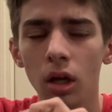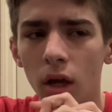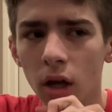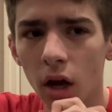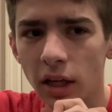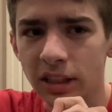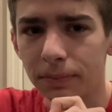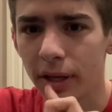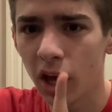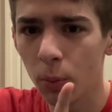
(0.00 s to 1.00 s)
caused
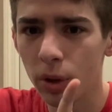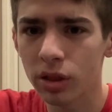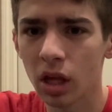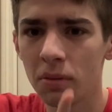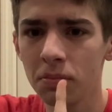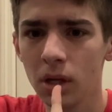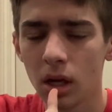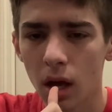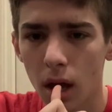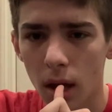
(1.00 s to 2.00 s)
mayhem with them,
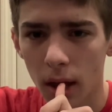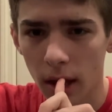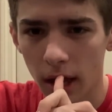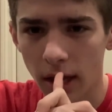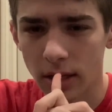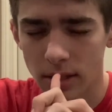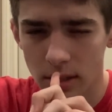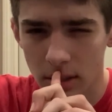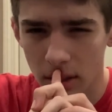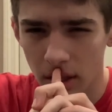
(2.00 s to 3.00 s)
and
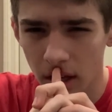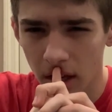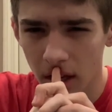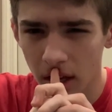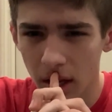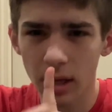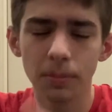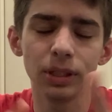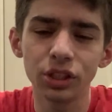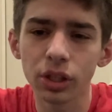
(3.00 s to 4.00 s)
I
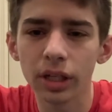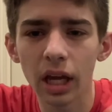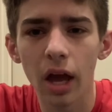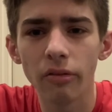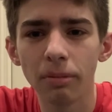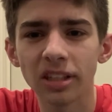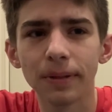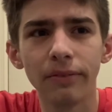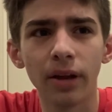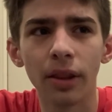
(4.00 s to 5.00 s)
mean, sure, yeah, Evan Peters might
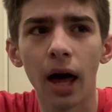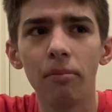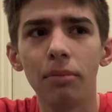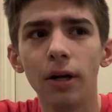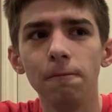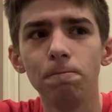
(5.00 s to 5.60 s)
have done that, but